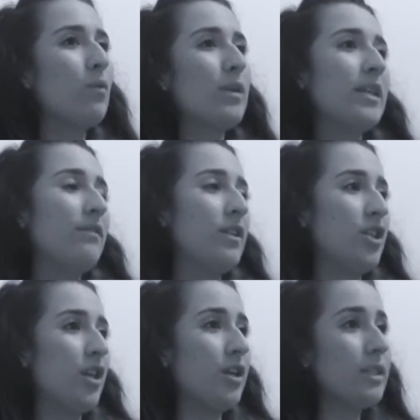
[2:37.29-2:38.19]
would give
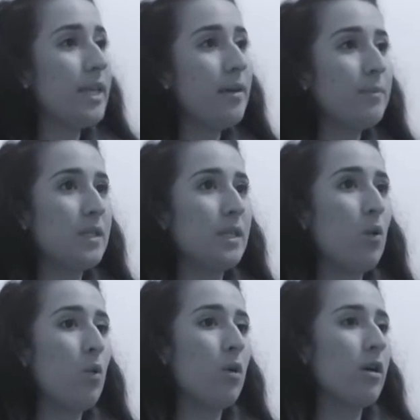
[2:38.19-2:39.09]
each other tips
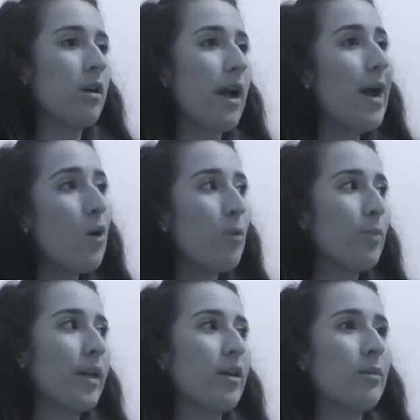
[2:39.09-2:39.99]
or help
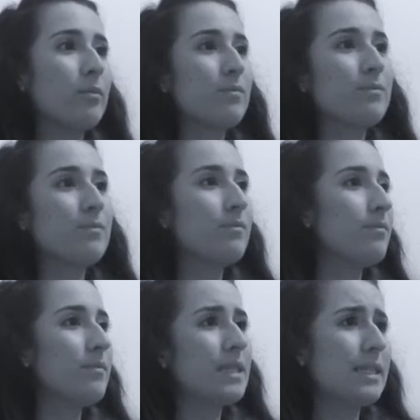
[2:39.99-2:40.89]
like on
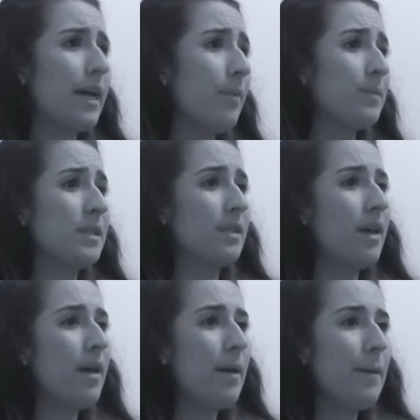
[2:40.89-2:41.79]
steps.
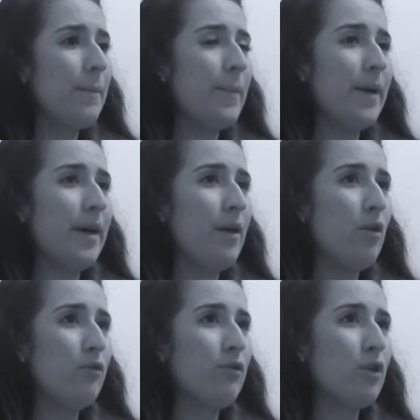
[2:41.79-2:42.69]
But
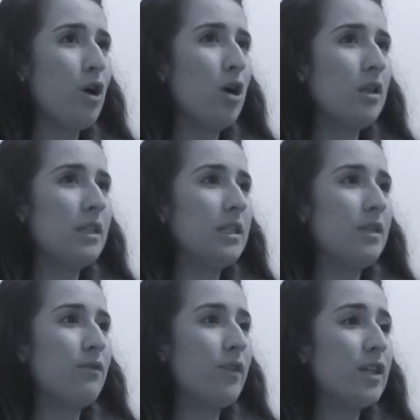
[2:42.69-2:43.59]
overall,
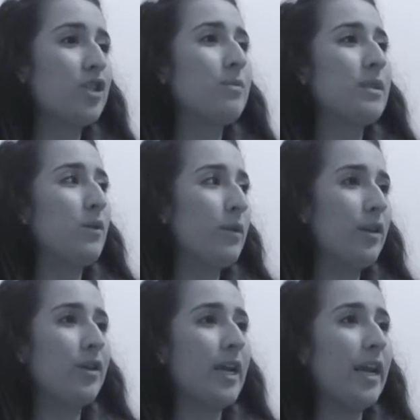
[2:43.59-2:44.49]
the friendships that we
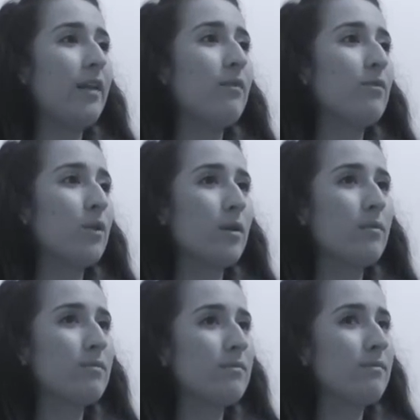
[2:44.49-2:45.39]
created were